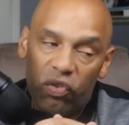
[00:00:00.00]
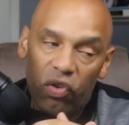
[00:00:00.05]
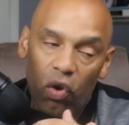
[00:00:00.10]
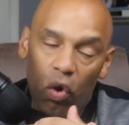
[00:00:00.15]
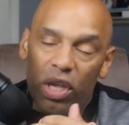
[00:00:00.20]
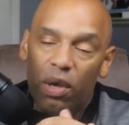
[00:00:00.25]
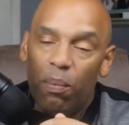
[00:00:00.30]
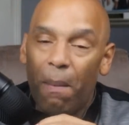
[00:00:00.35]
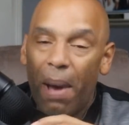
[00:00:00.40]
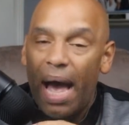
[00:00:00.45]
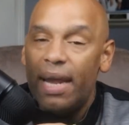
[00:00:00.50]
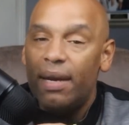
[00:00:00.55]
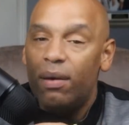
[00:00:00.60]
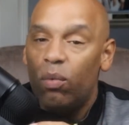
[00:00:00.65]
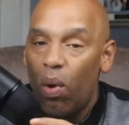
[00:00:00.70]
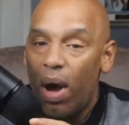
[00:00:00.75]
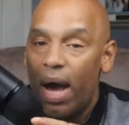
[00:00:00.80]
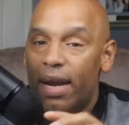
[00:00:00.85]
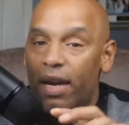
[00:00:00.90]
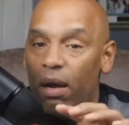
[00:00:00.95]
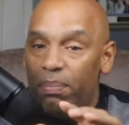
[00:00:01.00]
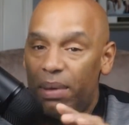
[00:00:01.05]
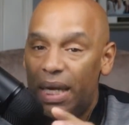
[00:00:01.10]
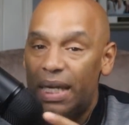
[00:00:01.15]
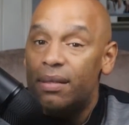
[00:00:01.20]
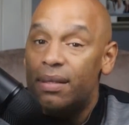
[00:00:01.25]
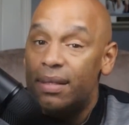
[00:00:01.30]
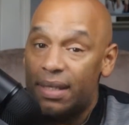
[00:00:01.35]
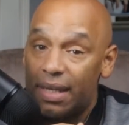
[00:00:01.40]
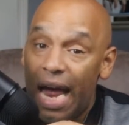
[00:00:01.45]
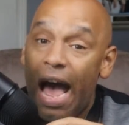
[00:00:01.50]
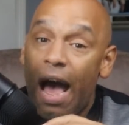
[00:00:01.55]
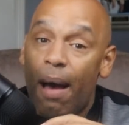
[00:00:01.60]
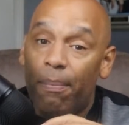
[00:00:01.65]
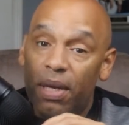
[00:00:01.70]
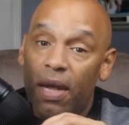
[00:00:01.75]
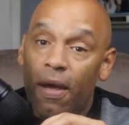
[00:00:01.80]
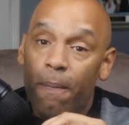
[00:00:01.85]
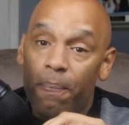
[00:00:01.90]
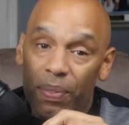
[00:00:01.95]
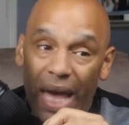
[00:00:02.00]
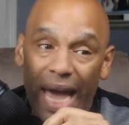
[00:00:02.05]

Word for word: So he might wind up getting stopped.